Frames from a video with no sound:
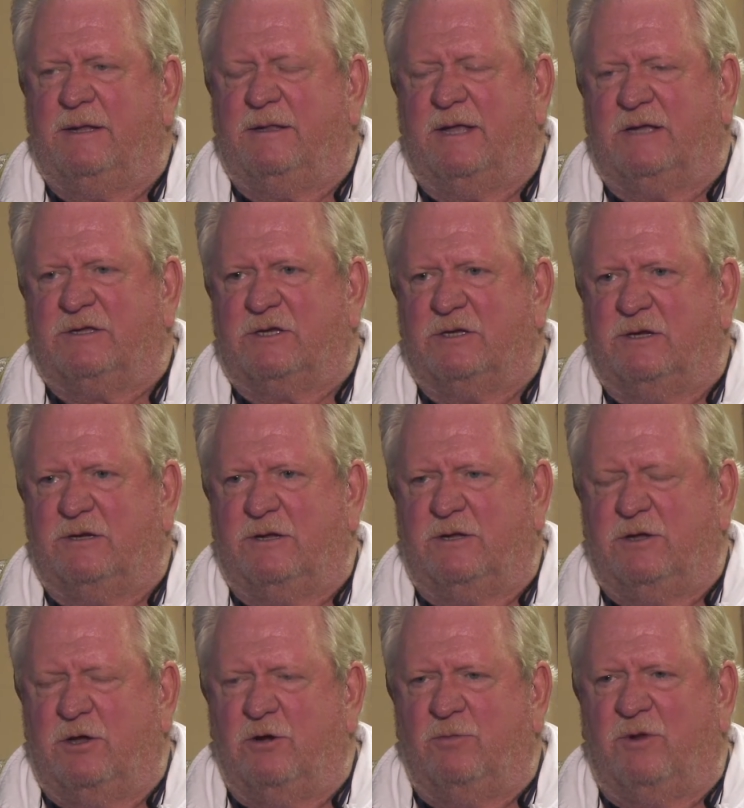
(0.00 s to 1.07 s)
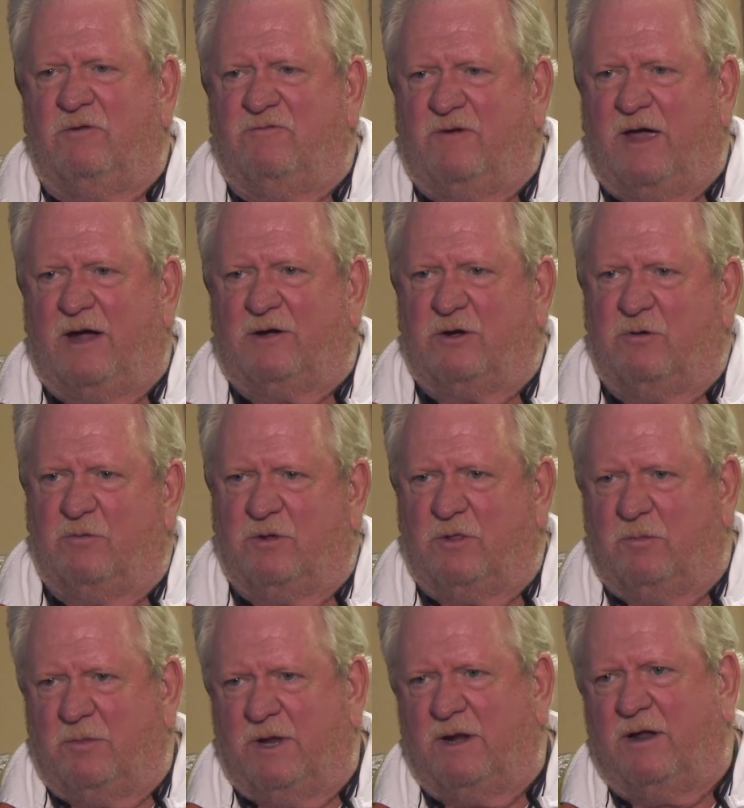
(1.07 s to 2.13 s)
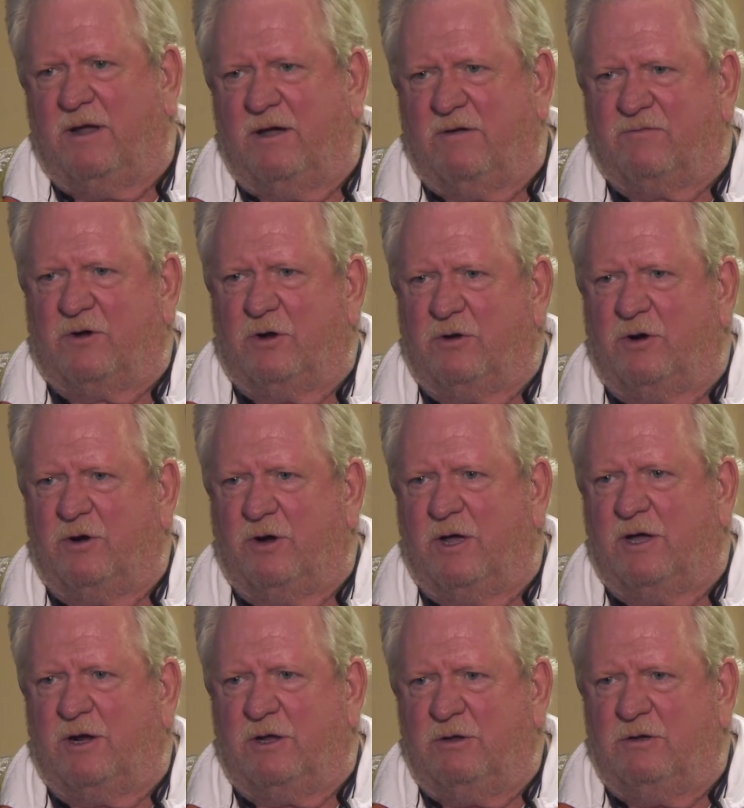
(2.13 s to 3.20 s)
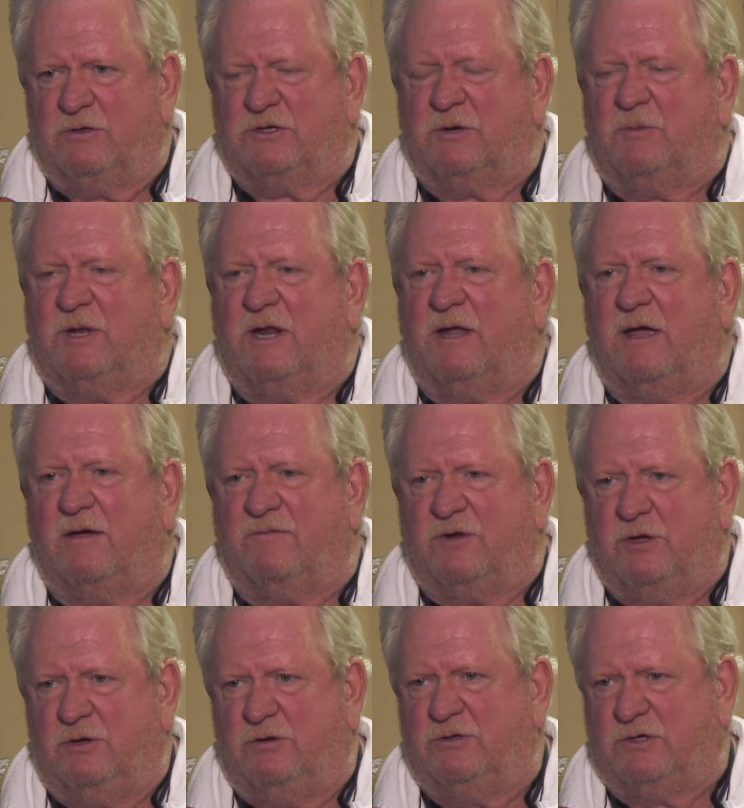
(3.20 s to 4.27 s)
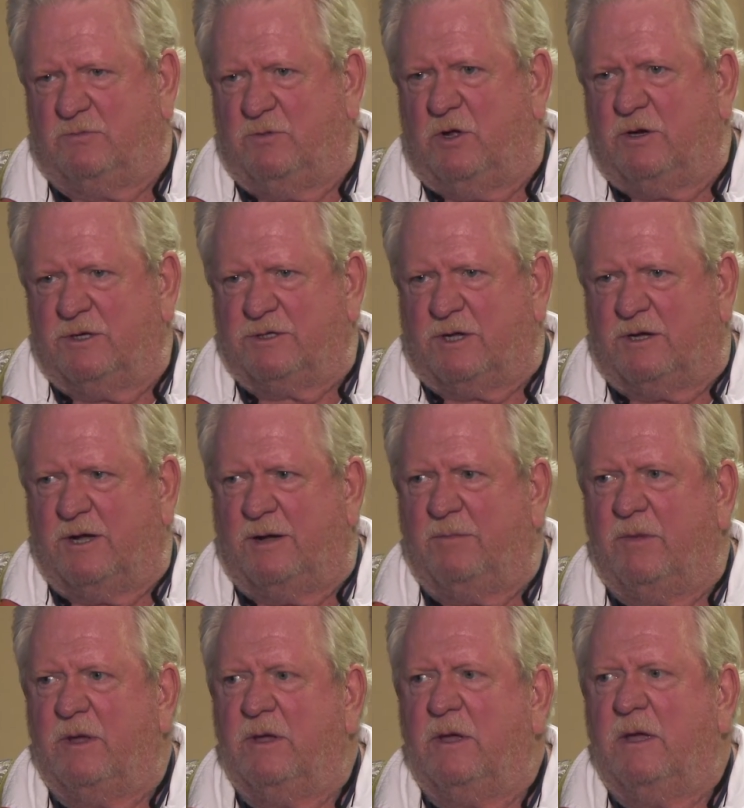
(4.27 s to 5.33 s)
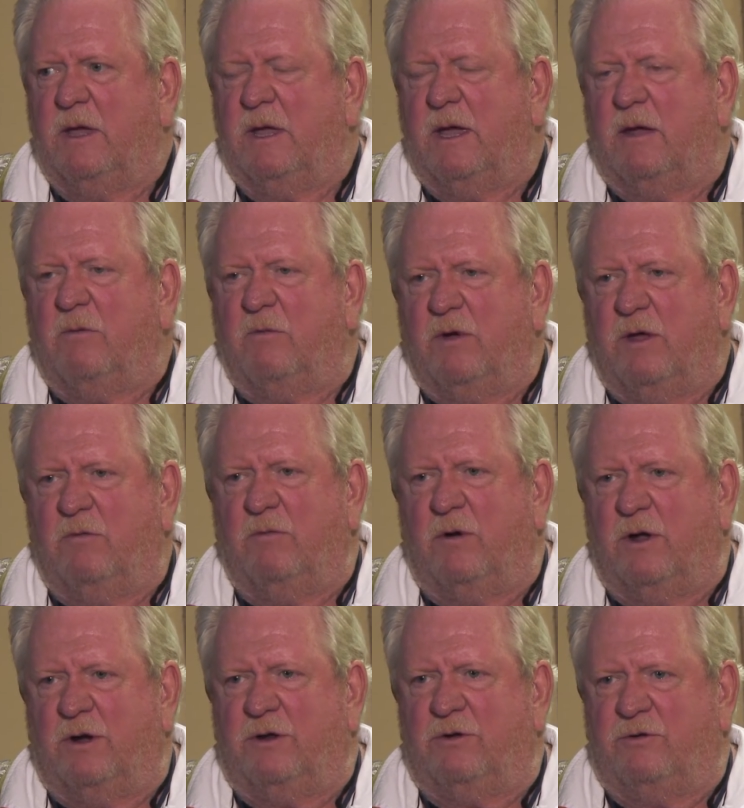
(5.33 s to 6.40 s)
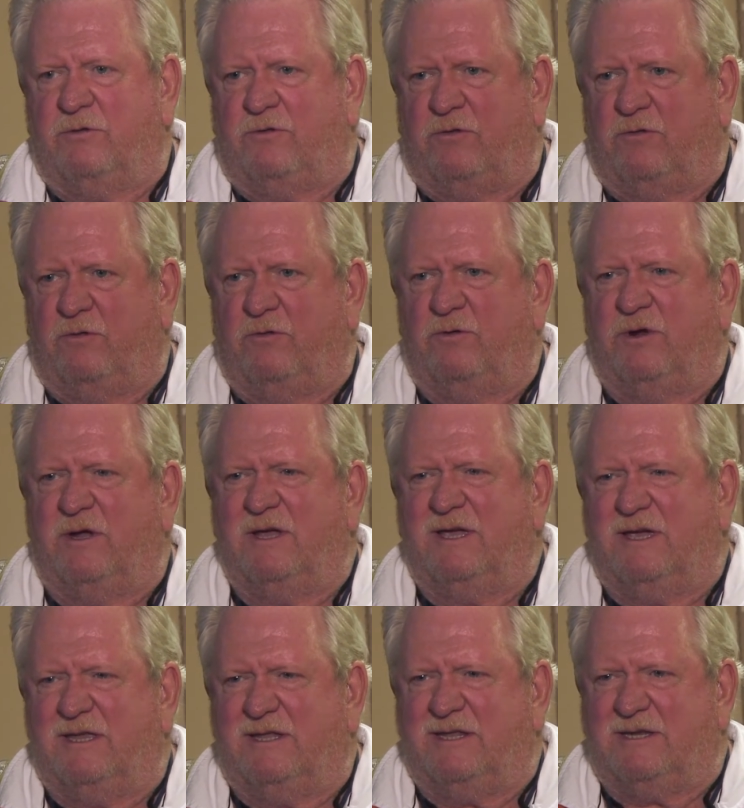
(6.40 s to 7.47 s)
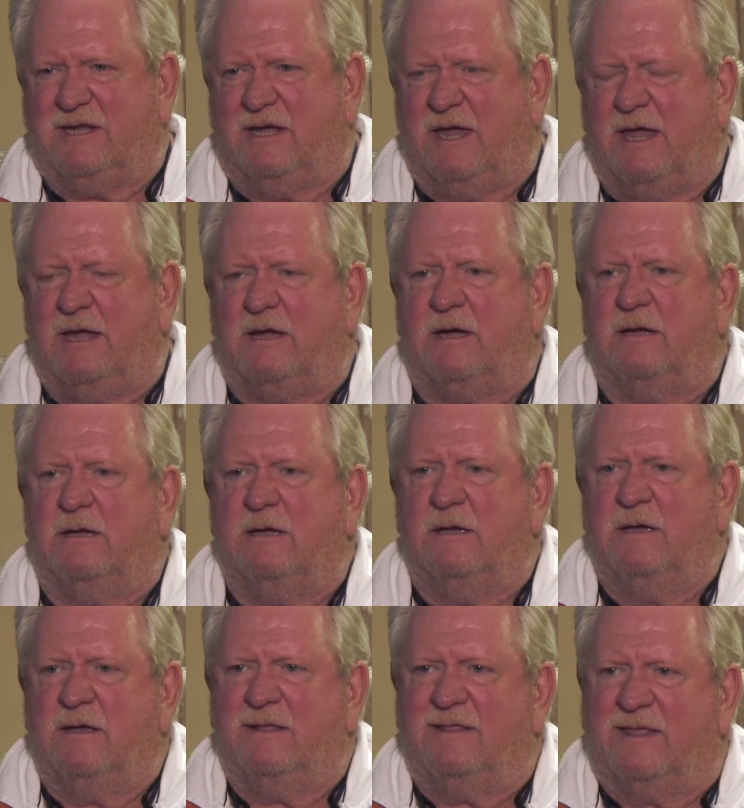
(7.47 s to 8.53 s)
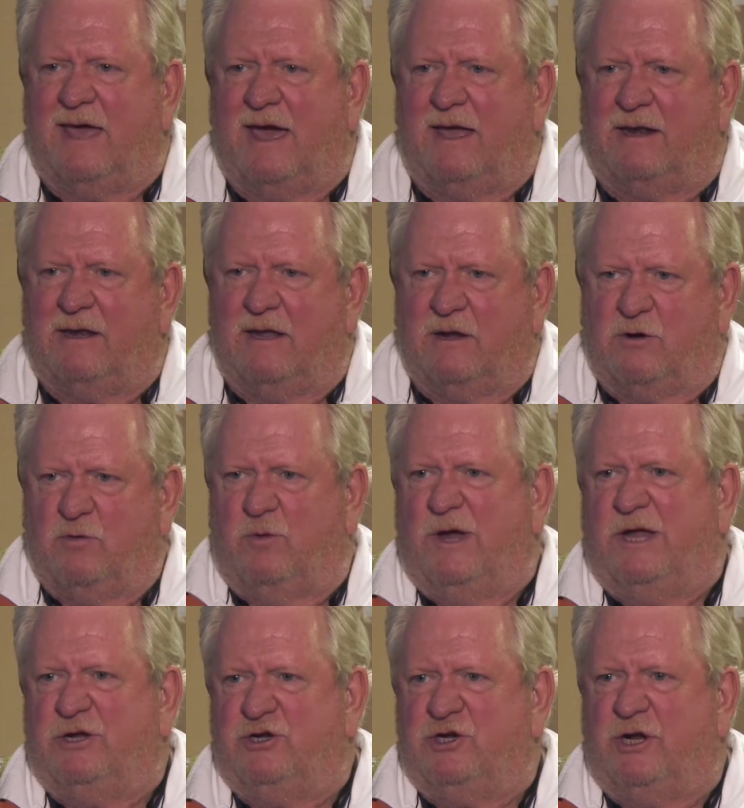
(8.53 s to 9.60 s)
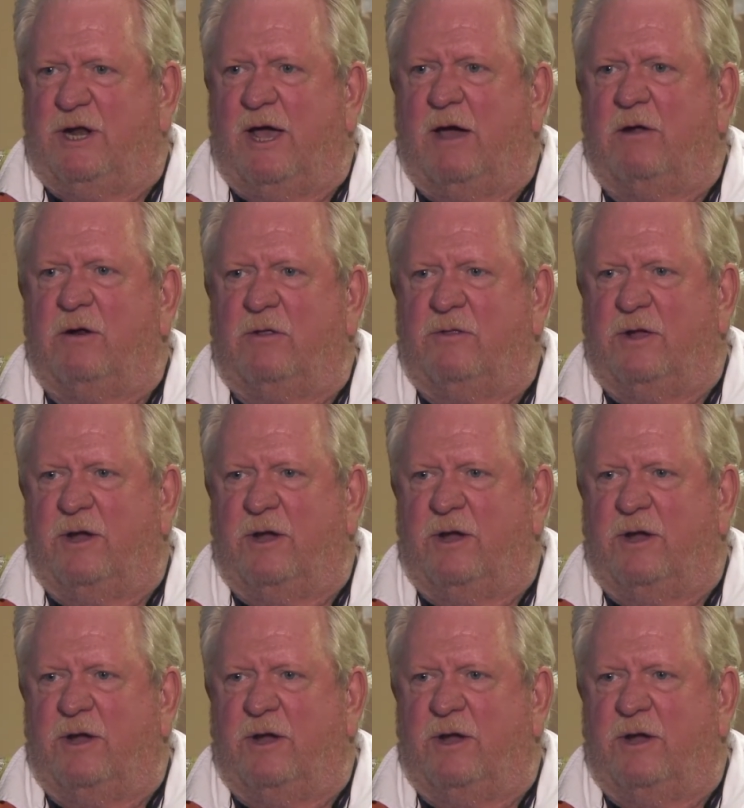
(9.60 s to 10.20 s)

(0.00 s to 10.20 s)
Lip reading: that's a human factor where the men have to learn how to use them, and they have to use them all the time. And we wanted to take that equation out of